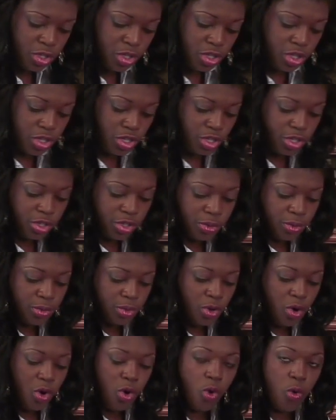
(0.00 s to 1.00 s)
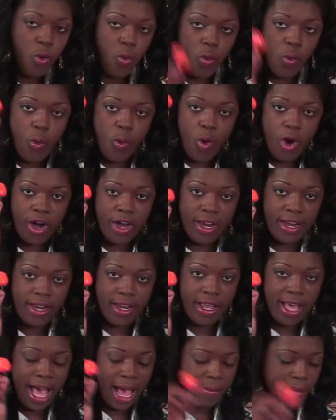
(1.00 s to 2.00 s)
to
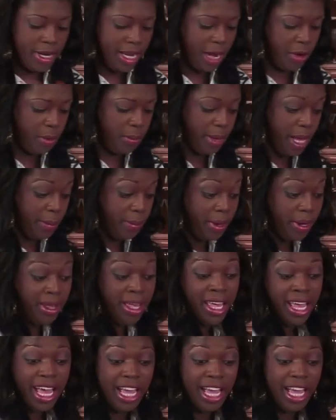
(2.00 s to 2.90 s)
one habanero pepper.